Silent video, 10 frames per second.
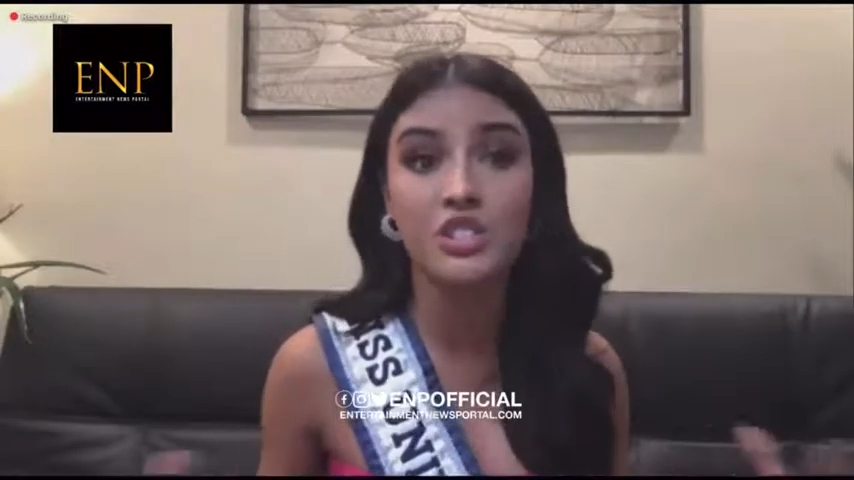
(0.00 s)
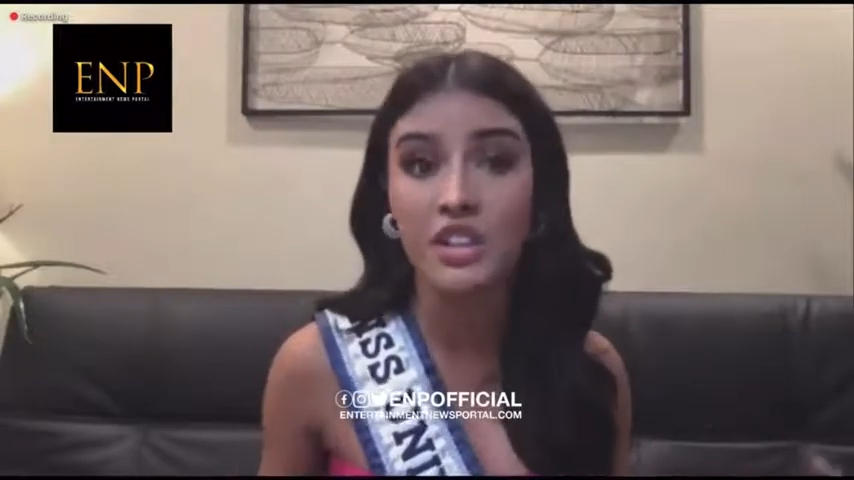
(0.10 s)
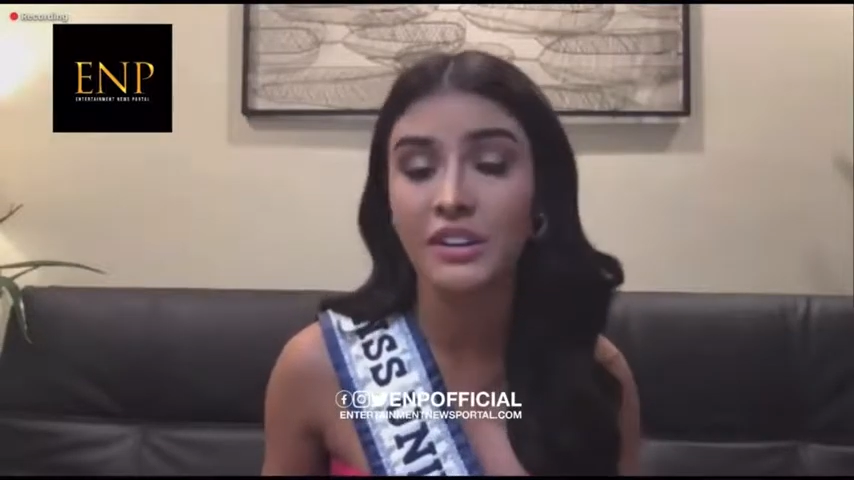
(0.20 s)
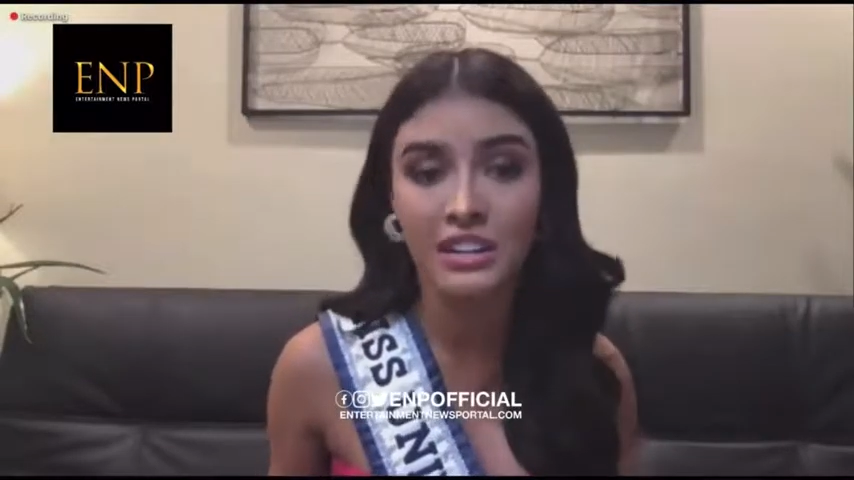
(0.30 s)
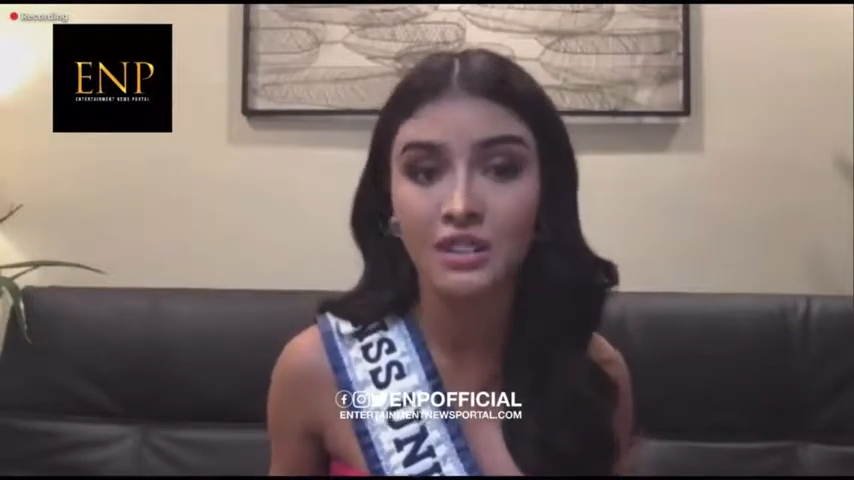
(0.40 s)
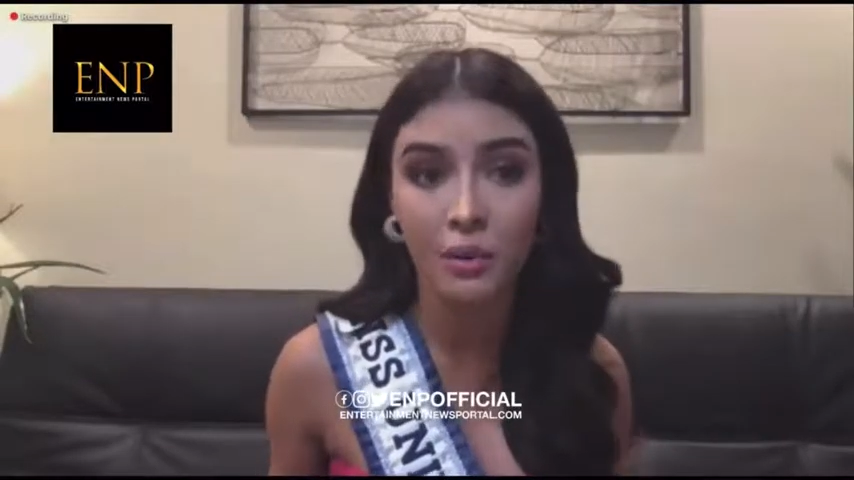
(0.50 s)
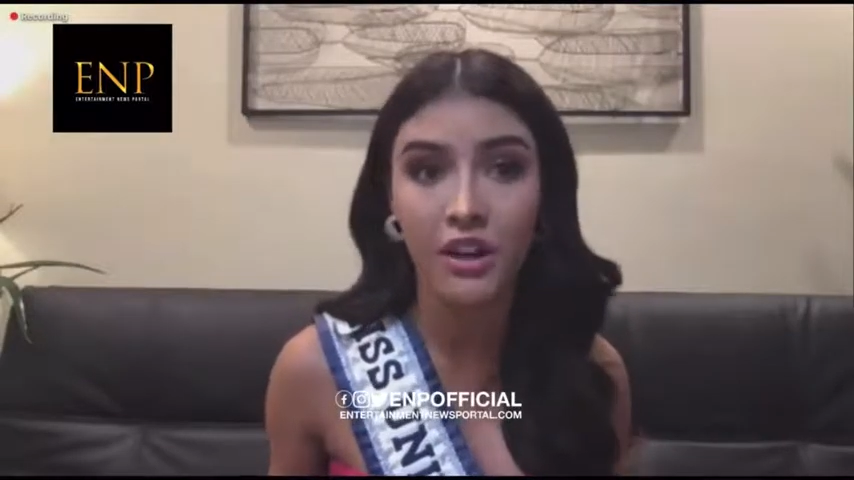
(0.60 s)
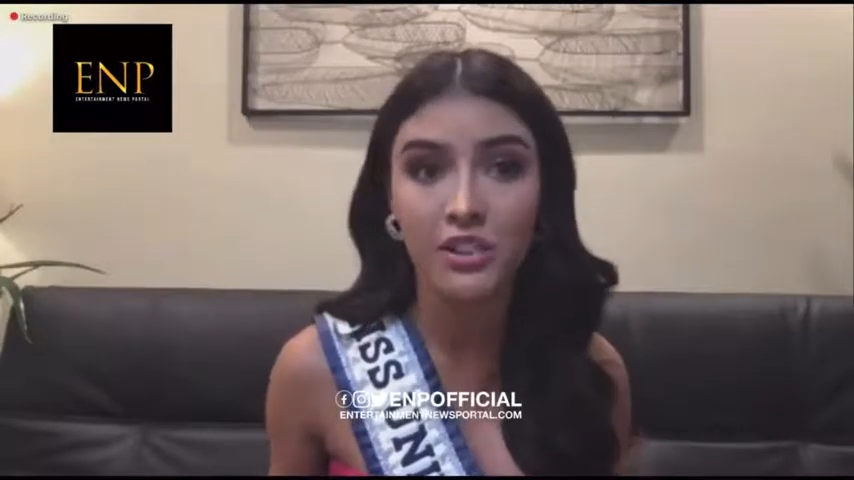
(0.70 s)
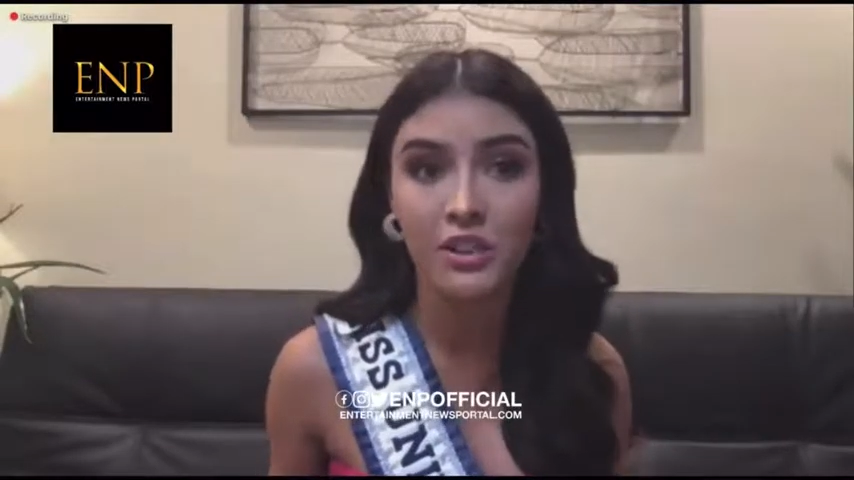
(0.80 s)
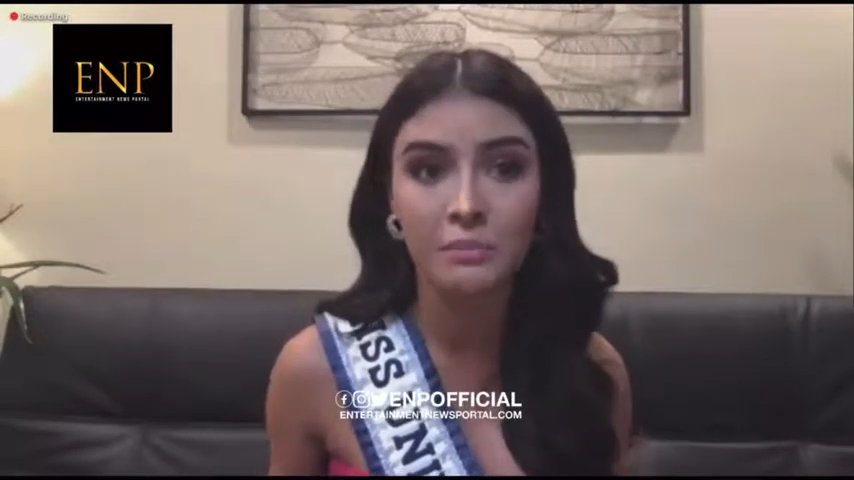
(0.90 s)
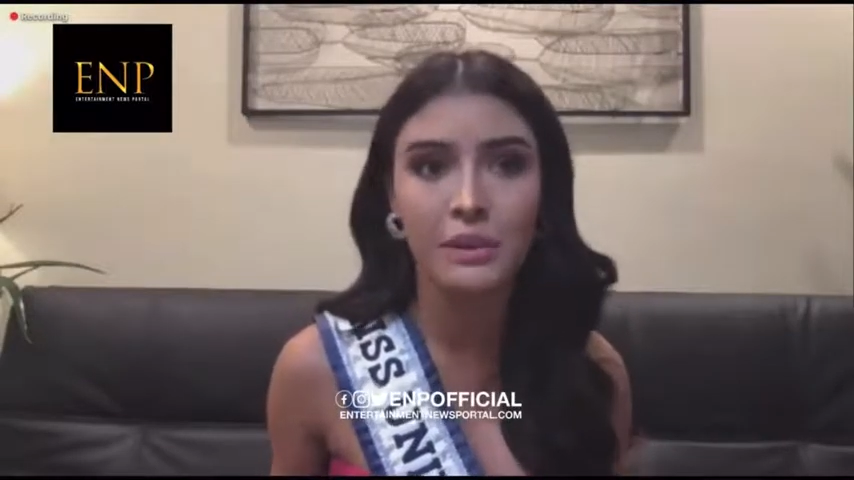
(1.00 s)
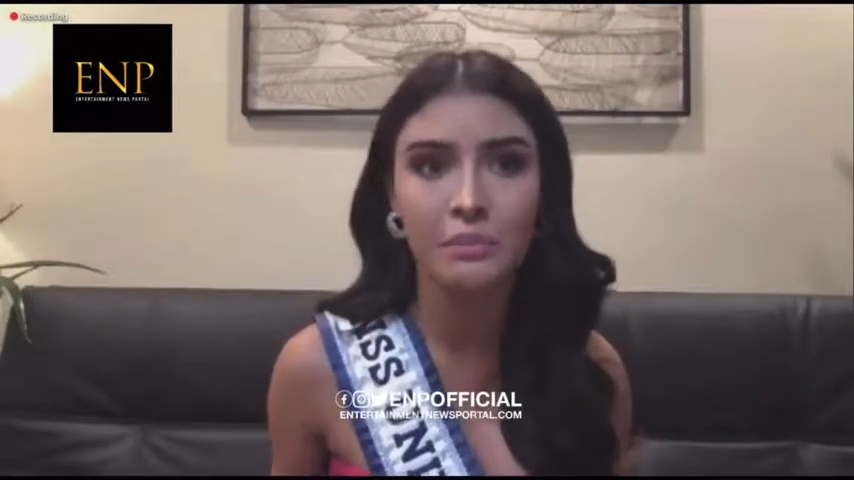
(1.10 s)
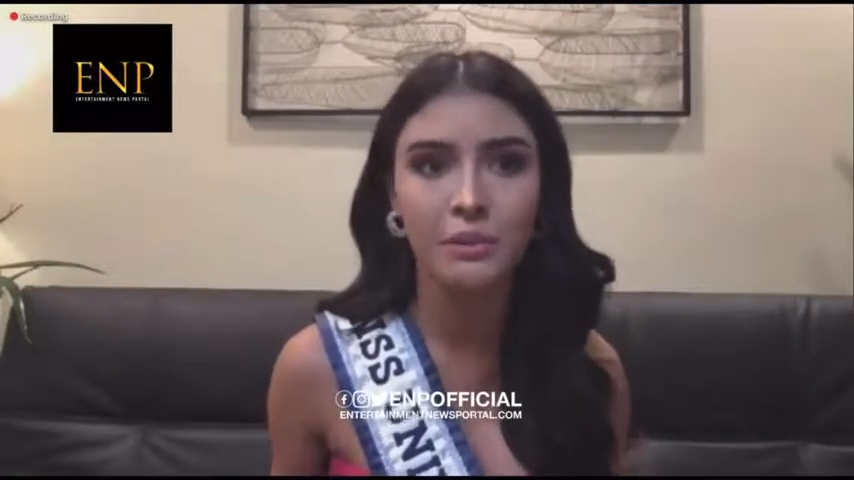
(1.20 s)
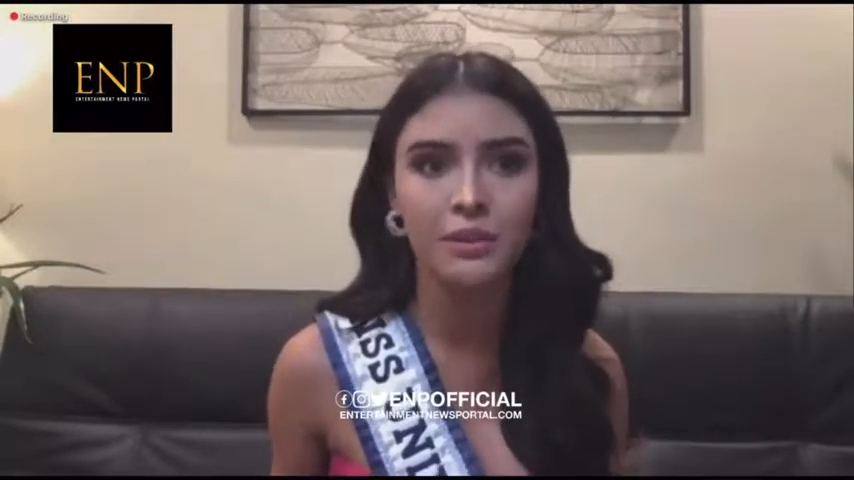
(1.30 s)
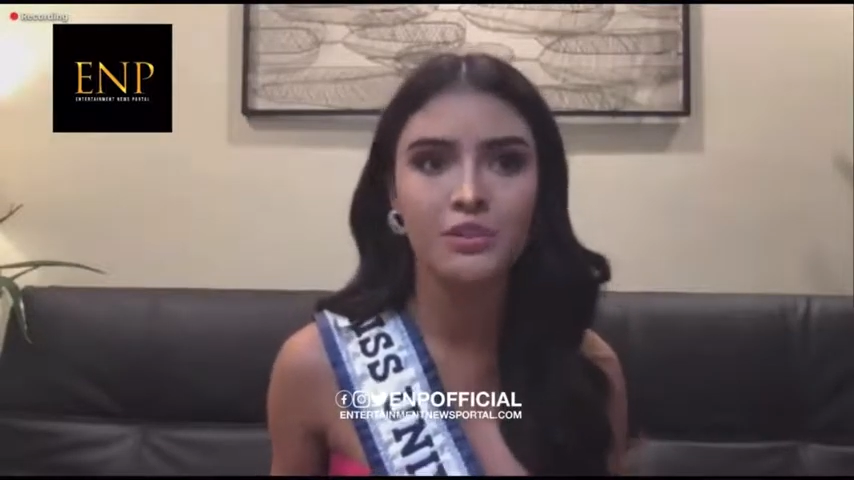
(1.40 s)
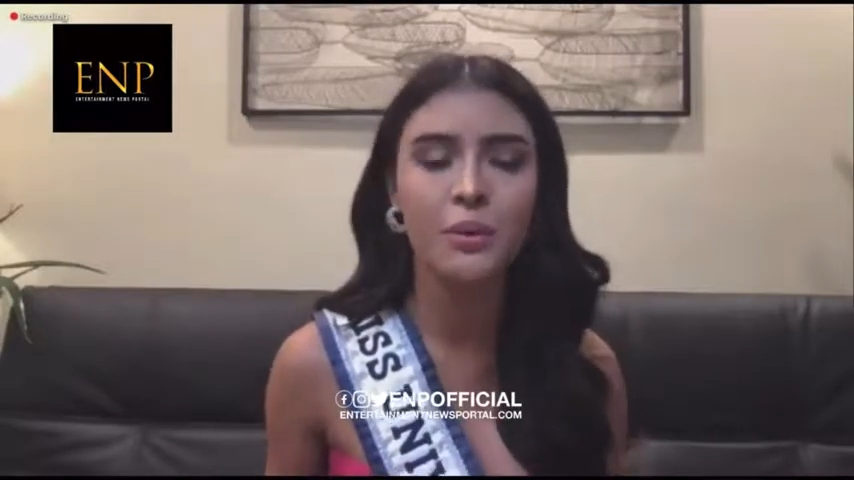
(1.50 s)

share it to other people.